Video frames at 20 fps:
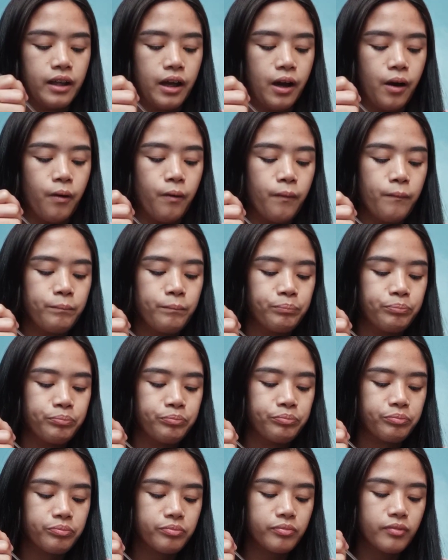now,
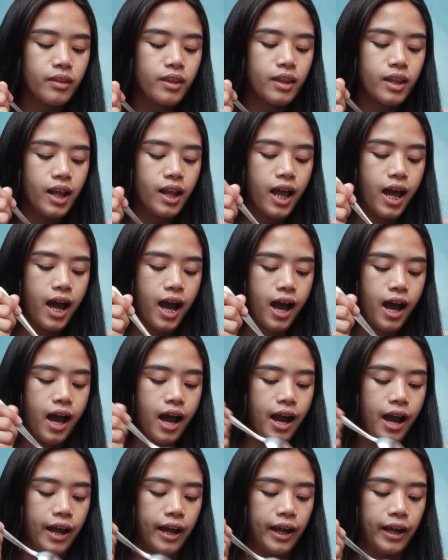
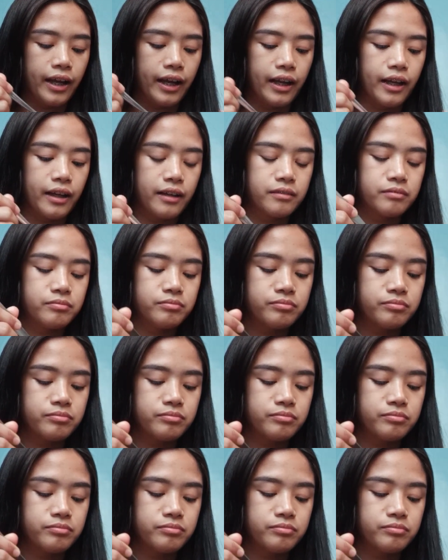I